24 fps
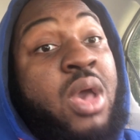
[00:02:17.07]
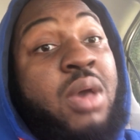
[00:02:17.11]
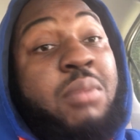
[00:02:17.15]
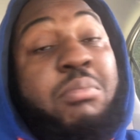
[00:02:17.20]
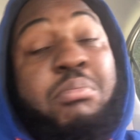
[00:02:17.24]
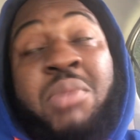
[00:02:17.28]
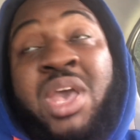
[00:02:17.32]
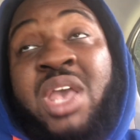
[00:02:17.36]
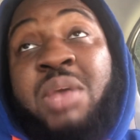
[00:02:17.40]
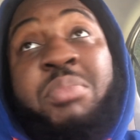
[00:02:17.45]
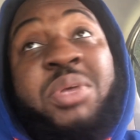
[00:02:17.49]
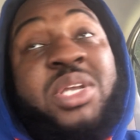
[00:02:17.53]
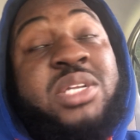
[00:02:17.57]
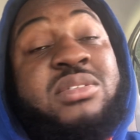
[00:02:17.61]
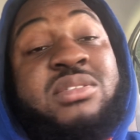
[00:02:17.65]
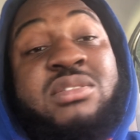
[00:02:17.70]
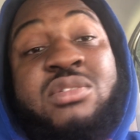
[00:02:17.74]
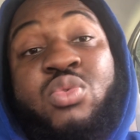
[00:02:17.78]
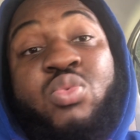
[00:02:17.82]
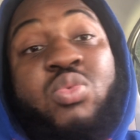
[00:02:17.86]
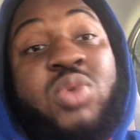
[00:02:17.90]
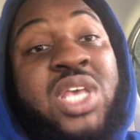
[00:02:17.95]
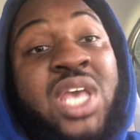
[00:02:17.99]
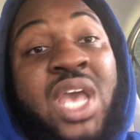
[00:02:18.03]
Maybe
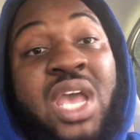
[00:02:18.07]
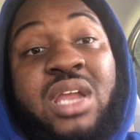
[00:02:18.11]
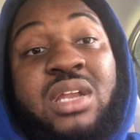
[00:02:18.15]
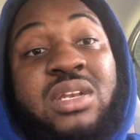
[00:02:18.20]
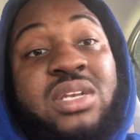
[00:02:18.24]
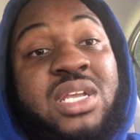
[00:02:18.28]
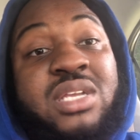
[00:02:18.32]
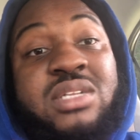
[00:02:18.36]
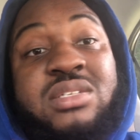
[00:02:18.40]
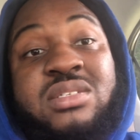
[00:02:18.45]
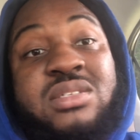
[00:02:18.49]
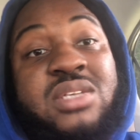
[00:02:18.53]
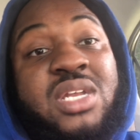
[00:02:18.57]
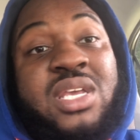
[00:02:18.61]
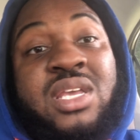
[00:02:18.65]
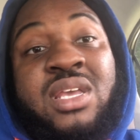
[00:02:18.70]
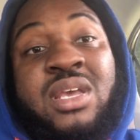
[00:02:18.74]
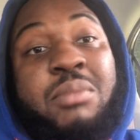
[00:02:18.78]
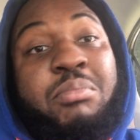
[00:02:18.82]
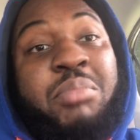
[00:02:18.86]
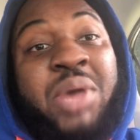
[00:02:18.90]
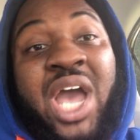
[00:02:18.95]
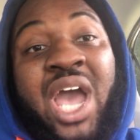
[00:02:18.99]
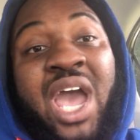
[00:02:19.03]
2K needs to
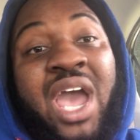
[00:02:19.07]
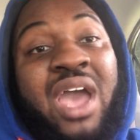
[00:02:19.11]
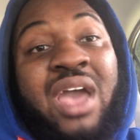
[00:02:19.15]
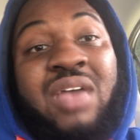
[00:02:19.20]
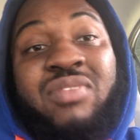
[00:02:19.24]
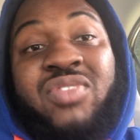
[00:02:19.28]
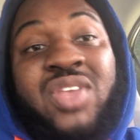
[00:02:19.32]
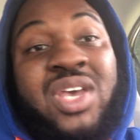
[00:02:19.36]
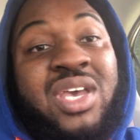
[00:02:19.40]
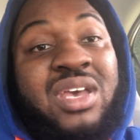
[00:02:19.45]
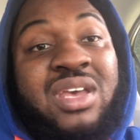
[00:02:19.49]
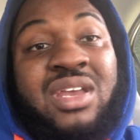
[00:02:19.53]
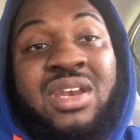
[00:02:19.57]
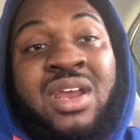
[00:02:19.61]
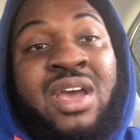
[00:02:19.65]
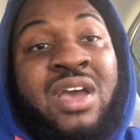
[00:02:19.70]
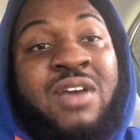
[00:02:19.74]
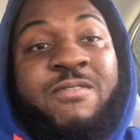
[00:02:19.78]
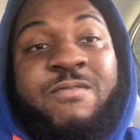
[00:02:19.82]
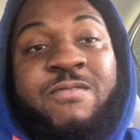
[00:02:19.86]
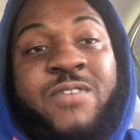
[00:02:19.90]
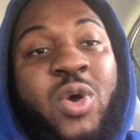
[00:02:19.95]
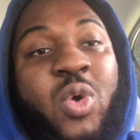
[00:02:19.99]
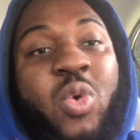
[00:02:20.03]
get behind the
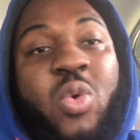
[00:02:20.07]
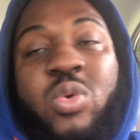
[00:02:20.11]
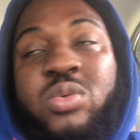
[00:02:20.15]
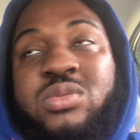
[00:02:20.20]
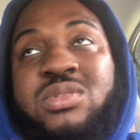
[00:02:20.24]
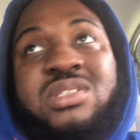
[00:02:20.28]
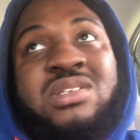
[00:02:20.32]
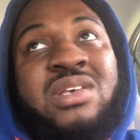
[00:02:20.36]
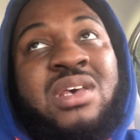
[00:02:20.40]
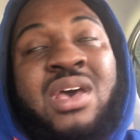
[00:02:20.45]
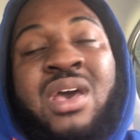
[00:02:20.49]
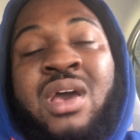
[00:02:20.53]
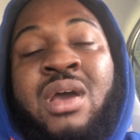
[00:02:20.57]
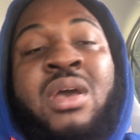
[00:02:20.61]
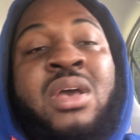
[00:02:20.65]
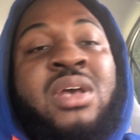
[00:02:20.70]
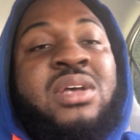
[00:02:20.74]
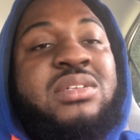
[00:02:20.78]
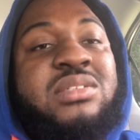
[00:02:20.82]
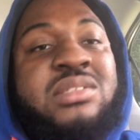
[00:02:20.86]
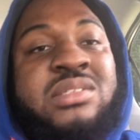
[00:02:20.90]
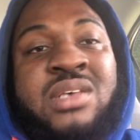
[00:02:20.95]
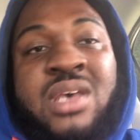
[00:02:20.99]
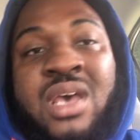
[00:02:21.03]
NFL
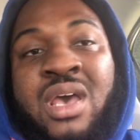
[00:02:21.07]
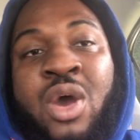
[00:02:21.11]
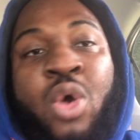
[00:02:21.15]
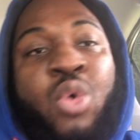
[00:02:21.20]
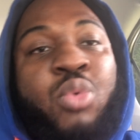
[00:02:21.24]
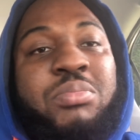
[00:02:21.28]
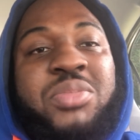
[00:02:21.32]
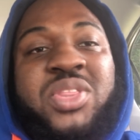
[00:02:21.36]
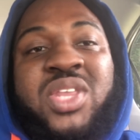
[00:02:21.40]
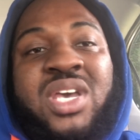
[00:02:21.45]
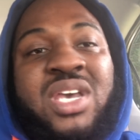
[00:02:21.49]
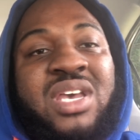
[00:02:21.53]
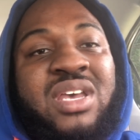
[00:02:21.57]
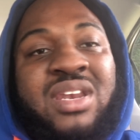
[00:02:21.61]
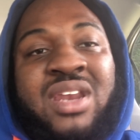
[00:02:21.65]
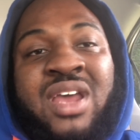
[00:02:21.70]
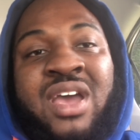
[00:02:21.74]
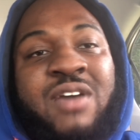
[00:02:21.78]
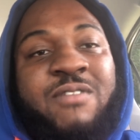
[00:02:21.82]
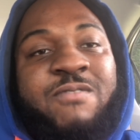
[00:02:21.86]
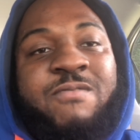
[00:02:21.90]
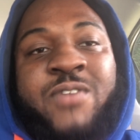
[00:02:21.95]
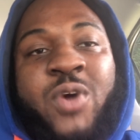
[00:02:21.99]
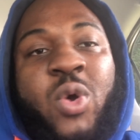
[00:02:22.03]
to help the
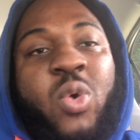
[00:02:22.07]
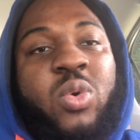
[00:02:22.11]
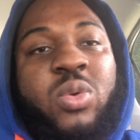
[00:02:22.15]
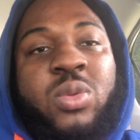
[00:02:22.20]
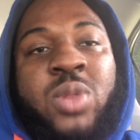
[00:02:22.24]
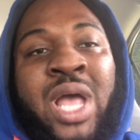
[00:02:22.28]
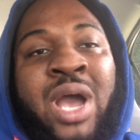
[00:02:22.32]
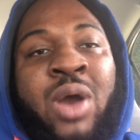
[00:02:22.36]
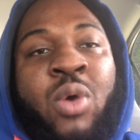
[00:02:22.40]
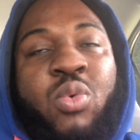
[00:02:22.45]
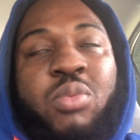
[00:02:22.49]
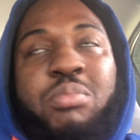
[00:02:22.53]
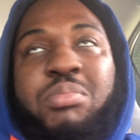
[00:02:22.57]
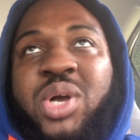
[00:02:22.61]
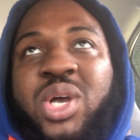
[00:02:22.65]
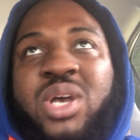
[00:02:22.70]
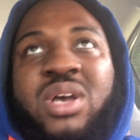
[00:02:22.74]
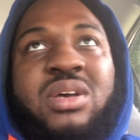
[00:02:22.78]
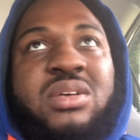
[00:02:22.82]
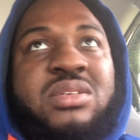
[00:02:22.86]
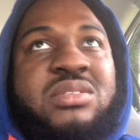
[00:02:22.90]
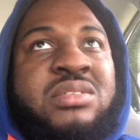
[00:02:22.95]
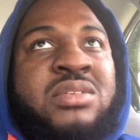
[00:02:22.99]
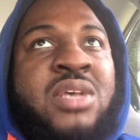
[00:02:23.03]
NFL out,
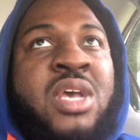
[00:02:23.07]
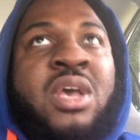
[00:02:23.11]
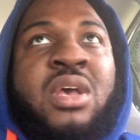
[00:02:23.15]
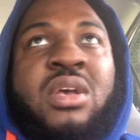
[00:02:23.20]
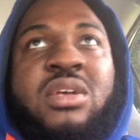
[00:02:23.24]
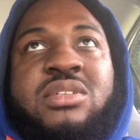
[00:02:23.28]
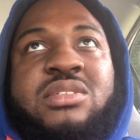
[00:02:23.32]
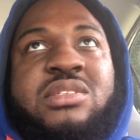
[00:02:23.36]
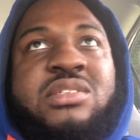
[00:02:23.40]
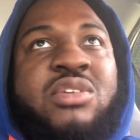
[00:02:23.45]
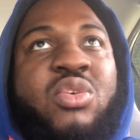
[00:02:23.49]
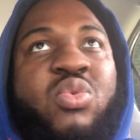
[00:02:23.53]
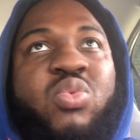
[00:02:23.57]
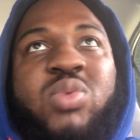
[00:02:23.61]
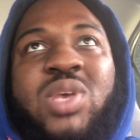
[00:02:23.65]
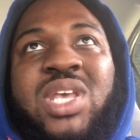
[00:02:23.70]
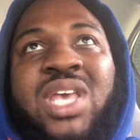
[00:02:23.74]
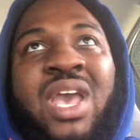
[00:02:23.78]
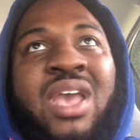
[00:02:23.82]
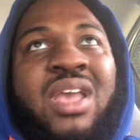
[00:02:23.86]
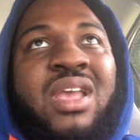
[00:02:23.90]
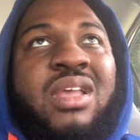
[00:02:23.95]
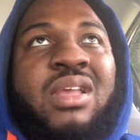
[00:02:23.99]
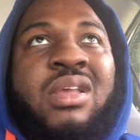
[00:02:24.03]
because
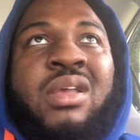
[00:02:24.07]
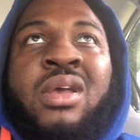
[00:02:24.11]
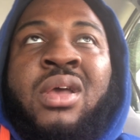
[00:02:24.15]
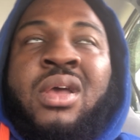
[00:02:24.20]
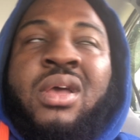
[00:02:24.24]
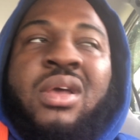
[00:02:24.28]
2K,